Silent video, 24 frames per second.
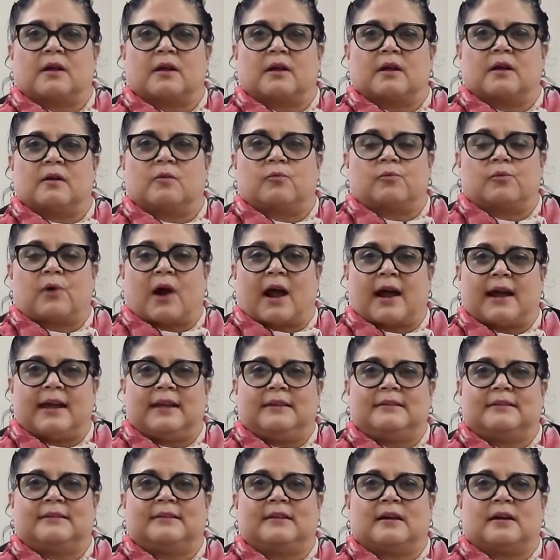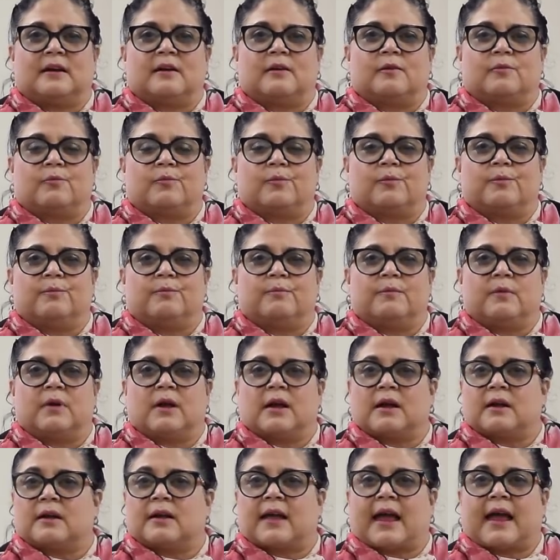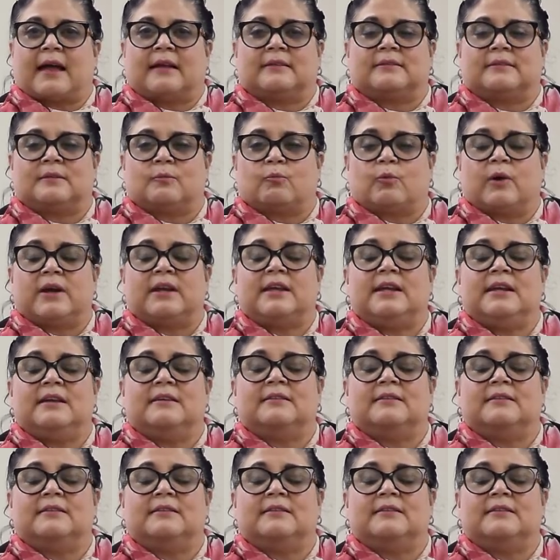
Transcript: rights as when he is